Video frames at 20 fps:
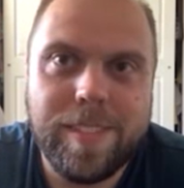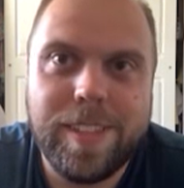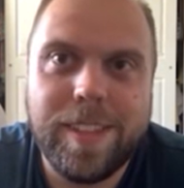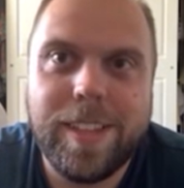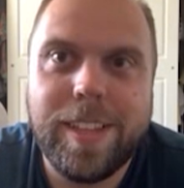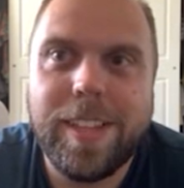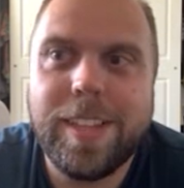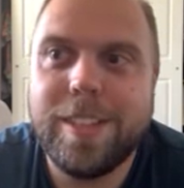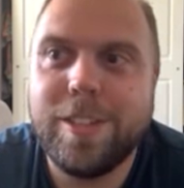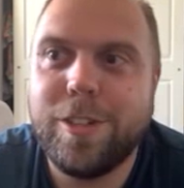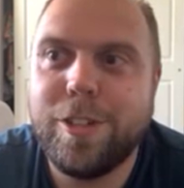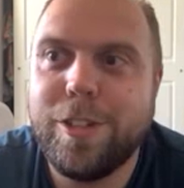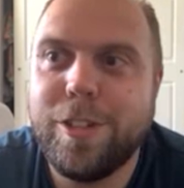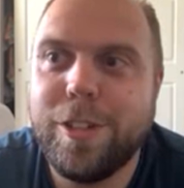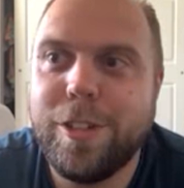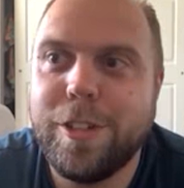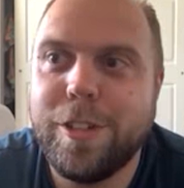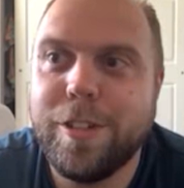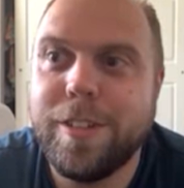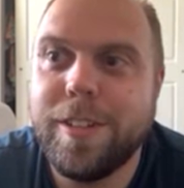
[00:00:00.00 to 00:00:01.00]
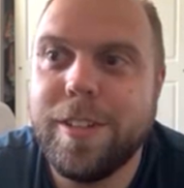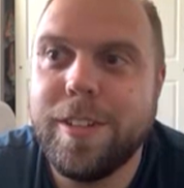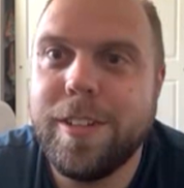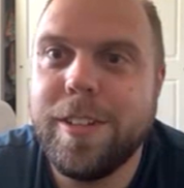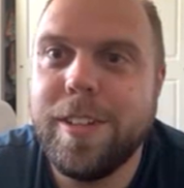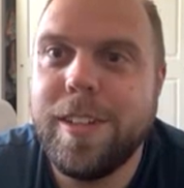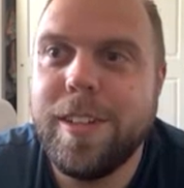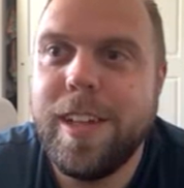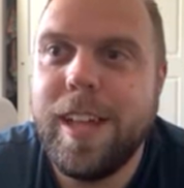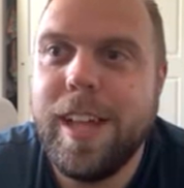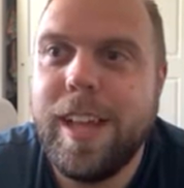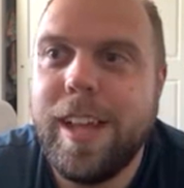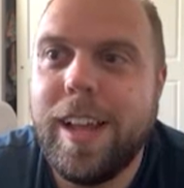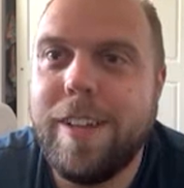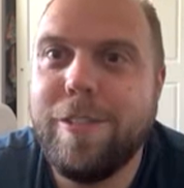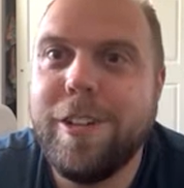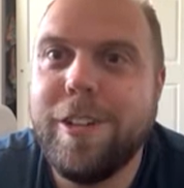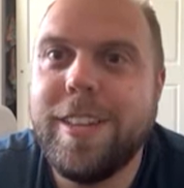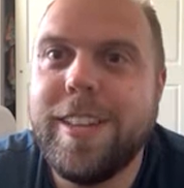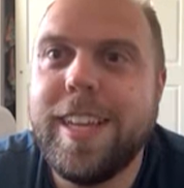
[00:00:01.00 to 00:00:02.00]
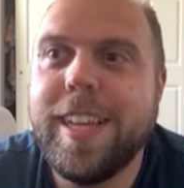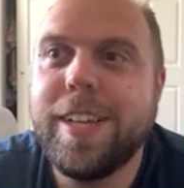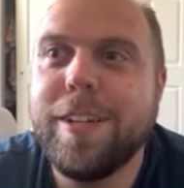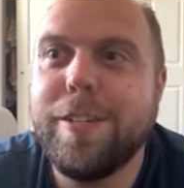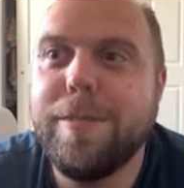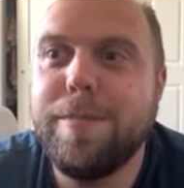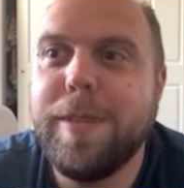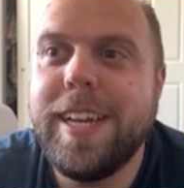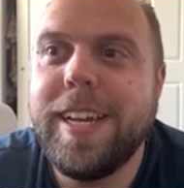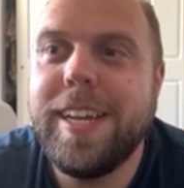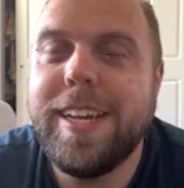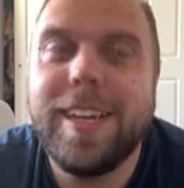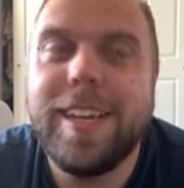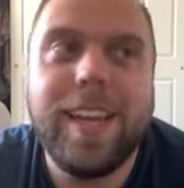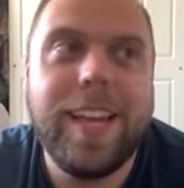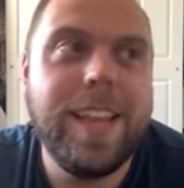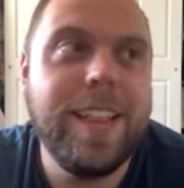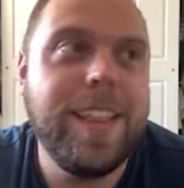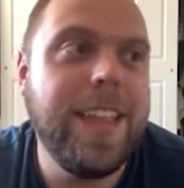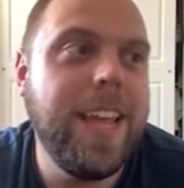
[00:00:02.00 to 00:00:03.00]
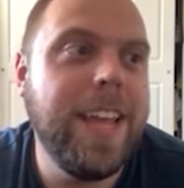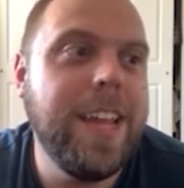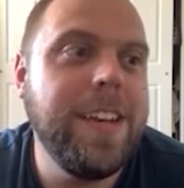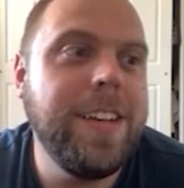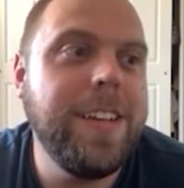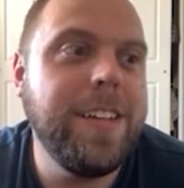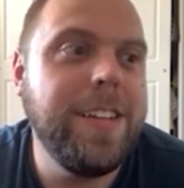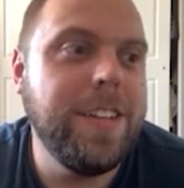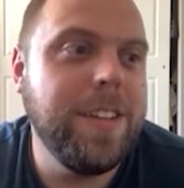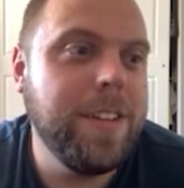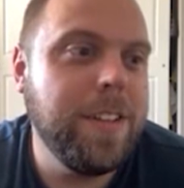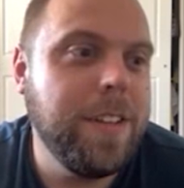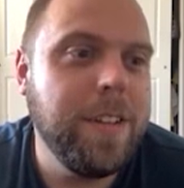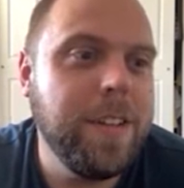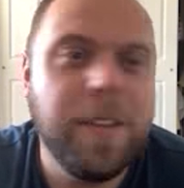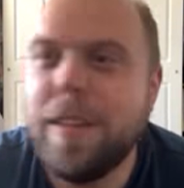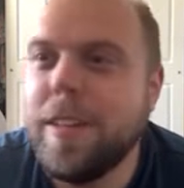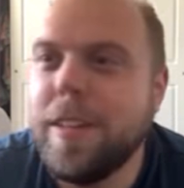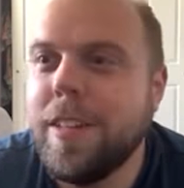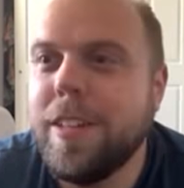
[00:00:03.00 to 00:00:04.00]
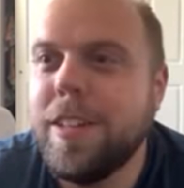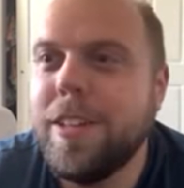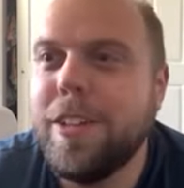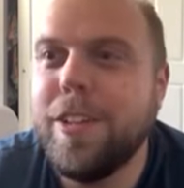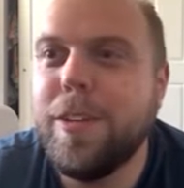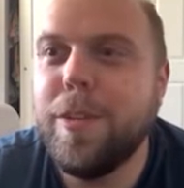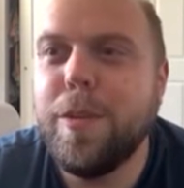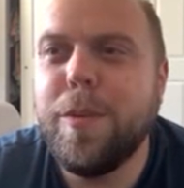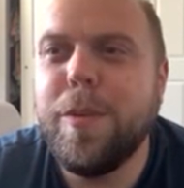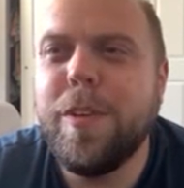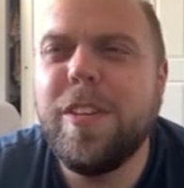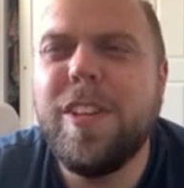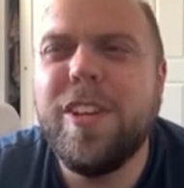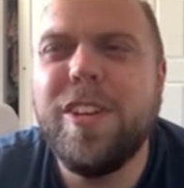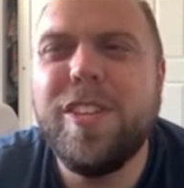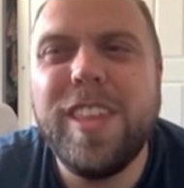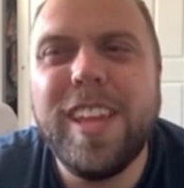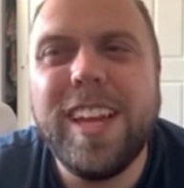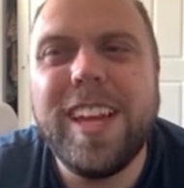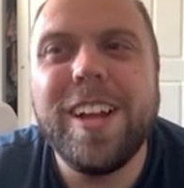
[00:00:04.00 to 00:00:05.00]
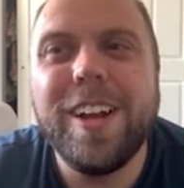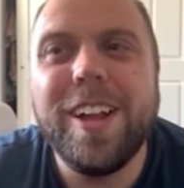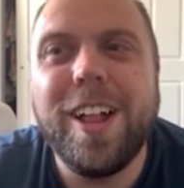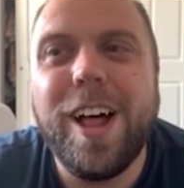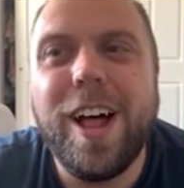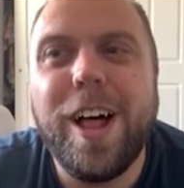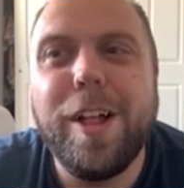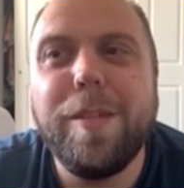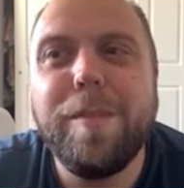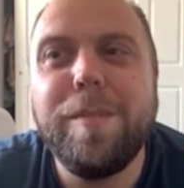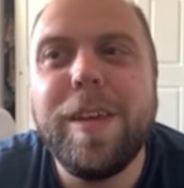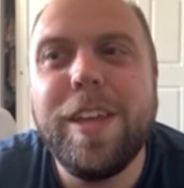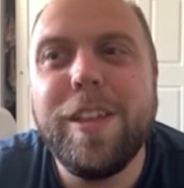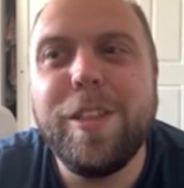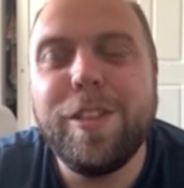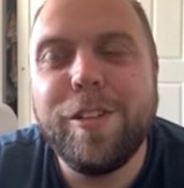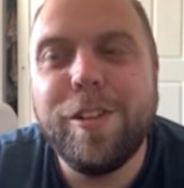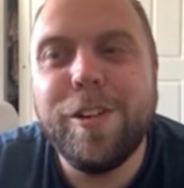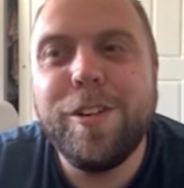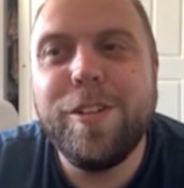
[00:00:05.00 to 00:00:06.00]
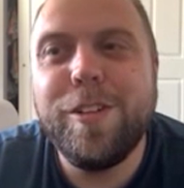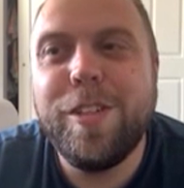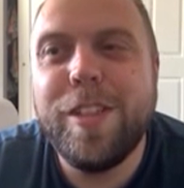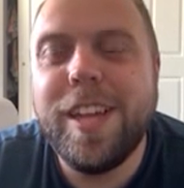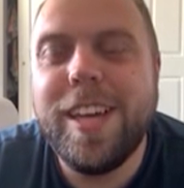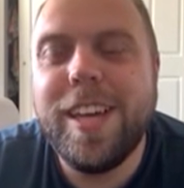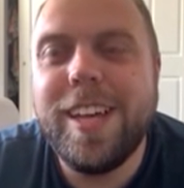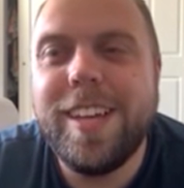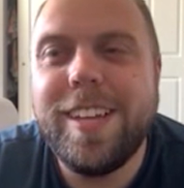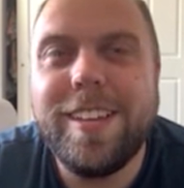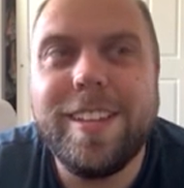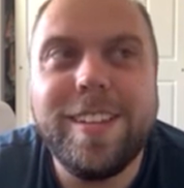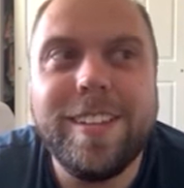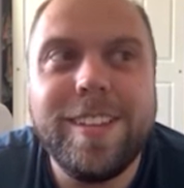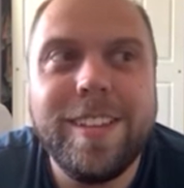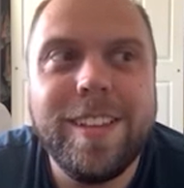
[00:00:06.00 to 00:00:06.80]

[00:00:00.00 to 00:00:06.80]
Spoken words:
like it's true. Everything will be, and then do you think it'll all be through the